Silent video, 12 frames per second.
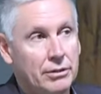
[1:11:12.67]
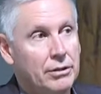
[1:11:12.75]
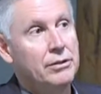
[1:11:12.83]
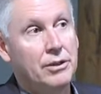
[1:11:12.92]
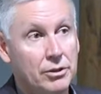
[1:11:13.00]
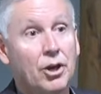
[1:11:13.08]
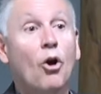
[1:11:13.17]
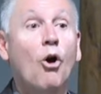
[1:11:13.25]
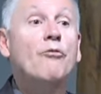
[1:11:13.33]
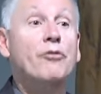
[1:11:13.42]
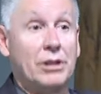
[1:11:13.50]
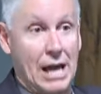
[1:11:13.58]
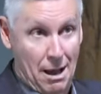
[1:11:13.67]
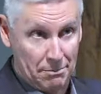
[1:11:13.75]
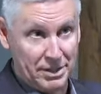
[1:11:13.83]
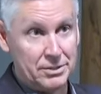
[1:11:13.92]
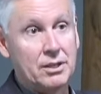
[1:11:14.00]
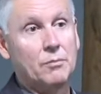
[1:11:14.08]
they, they, overlap
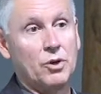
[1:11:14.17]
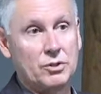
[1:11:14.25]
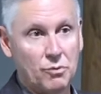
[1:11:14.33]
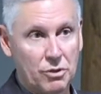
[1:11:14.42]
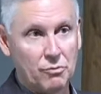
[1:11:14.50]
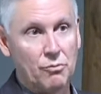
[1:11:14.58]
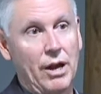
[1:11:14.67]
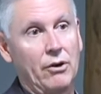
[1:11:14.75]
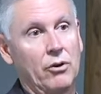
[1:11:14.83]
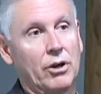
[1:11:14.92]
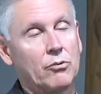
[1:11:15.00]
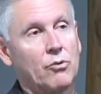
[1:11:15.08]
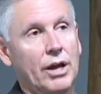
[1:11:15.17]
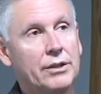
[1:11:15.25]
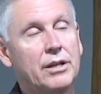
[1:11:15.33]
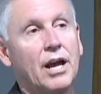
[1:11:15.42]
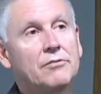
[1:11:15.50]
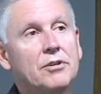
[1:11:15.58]
in some ways with the rhetoric, right,
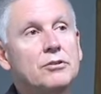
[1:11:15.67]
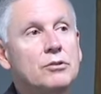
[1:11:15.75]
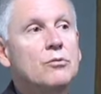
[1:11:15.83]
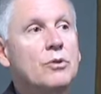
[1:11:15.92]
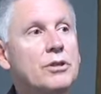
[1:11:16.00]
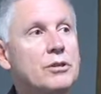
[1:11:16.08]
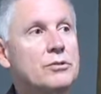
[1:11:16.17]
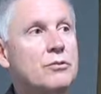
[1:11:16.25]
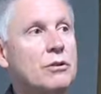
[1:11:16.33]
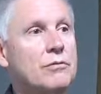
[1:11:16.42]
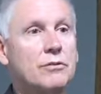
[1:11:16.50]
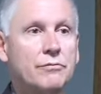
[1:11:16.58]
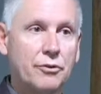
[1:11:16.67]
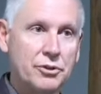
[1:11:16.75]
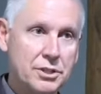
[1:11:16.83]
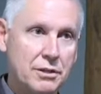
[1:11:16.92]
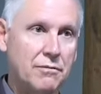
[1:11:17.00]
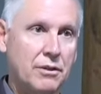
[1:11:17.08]
that have to do with the sort of
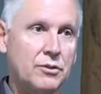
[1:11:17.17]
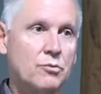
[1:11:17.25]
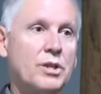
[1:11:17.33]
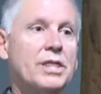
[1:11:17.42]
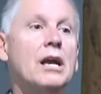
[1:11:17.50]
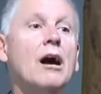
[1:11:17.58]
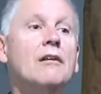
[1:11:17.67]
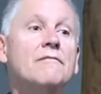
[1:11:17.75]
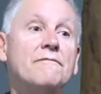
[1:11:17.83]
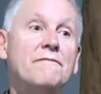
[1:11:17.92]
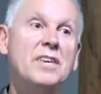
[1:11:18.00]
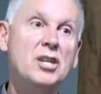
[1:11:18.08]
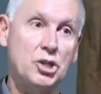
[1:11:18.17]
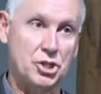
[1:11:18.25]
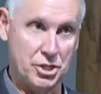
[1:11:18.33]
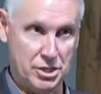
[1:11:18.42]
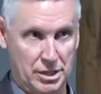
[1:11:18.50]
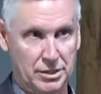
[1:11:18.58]
diversity of things, with the
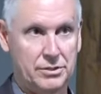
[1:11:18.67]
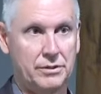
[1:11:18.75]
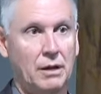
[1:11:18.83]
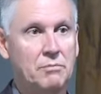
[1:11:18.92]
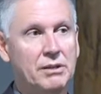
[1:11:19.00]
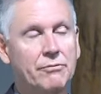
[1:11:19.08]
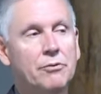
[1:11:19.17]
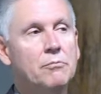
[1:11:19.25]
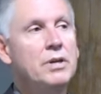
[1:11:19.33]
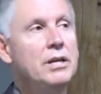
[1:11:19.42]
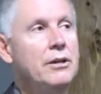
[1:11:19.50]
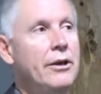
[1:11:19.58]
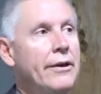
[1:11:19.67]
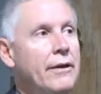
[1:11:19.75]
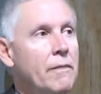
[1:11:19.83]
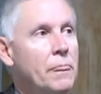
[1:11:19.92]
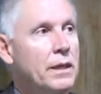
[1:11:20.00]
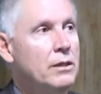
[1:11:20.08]
unfinishedness. I mean, for me,
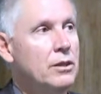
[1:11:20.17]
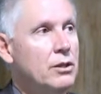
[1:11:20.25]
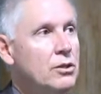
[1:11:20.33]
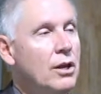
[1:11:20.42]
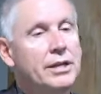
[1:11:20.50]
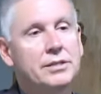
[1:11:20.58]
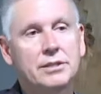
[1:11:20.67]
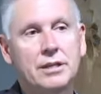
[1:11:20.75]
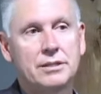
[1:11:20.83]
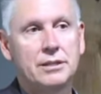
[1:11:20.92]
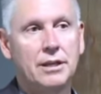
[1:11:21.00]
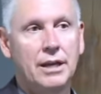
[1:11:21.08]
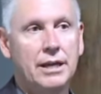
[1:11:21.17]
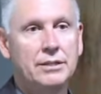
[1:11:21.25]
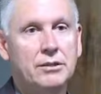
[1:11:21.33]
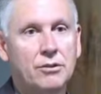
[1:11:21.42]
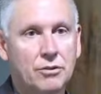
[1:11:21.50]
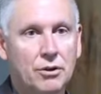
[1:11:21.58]
the United States in the
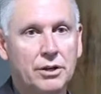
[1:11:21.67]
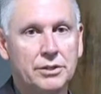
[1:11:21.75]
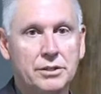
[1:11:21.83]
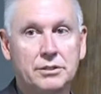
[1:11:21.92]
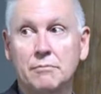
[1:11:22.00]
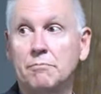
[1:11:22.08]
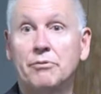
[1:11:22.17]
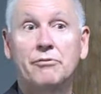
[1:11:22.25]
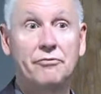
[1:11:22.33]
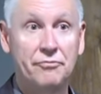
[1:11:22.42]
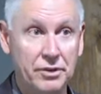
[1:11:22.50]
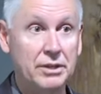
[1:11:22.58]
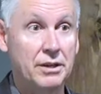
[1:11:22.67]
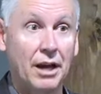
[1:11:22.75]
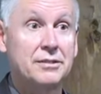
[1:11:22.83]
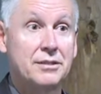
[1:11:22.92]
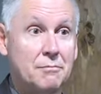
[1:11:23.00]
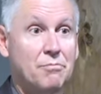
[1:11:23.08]
1830s is a, I
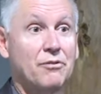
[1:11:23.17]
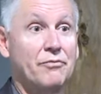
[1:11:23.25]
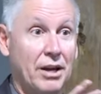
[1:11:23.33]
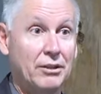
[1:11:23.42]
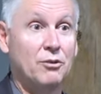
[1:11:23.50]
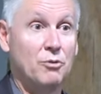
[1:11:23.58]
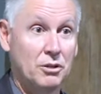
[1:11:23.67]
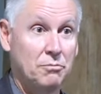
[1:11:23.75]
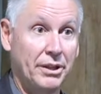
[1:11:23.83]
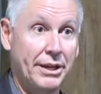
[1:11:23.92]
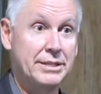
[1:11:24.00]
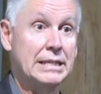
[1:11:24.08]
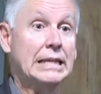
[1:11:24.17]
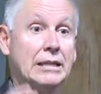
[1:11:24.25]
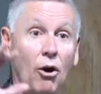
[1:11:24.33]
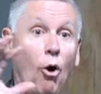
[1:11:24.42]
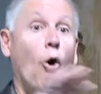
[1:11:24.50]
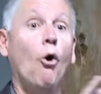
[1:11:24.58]
said profoundly weird place. The
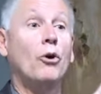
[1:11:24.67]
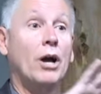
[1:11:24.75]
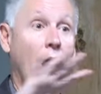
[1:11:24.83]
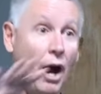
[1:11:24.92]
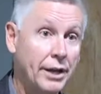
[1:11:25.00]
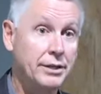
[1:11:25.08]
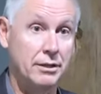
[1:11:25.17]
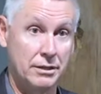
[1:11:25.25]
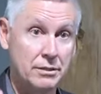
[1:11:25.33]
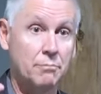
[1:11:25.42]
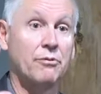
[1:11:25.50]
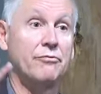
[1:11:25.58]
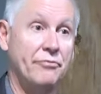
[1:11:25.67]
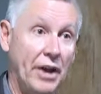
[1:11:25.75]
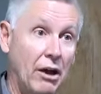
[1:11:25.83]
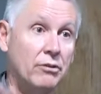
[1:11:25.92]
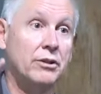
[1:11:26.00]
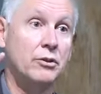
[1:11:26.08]
whole continent is a
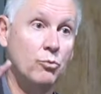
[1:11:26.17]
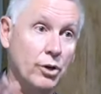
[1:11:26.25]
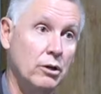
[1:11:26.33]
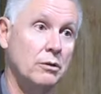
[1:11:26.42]
profoundly weird